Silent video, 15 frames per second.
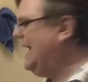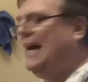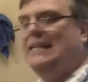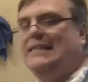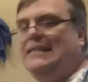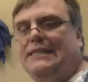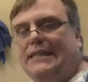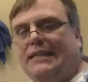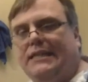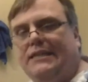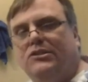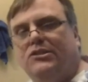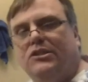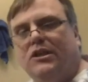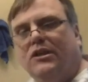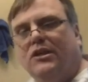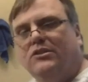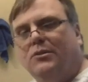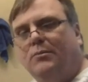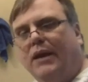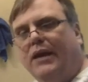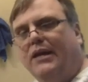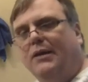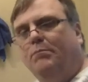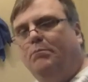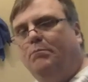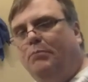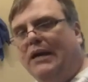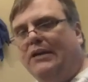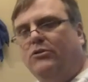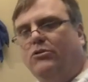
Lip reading: to this to make it better?